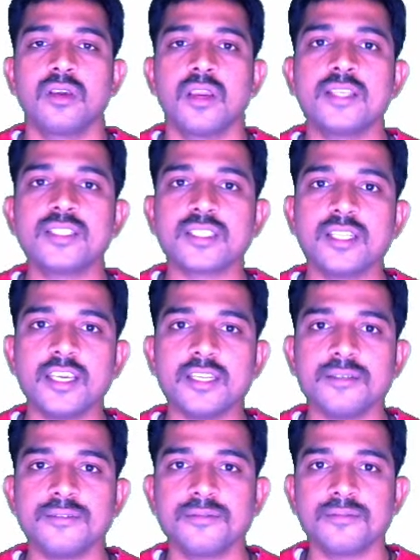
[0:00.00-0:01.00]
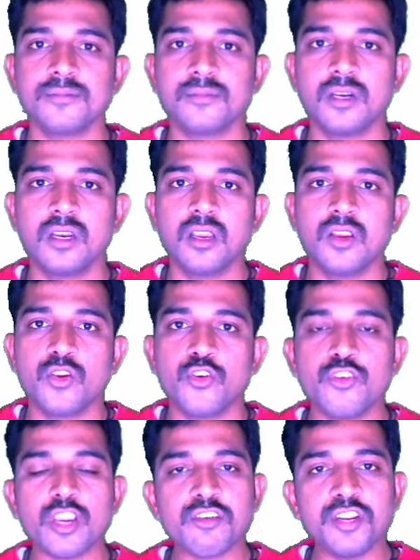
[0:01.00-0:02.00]
Is this clear?
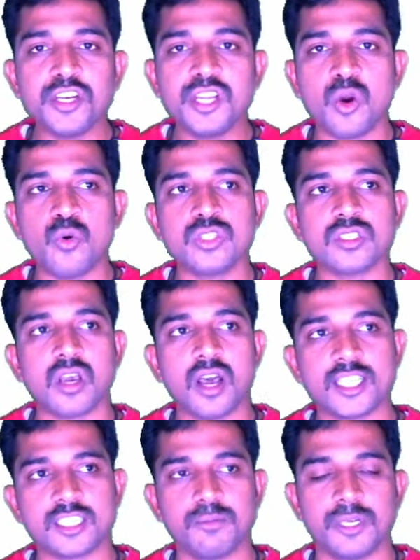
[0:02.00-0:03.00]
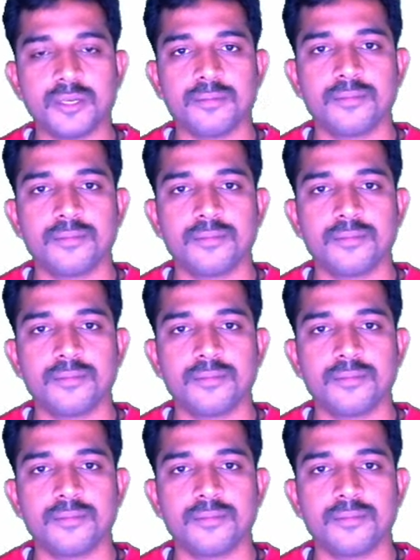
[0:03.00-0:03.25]
If you have any doubts, ask me.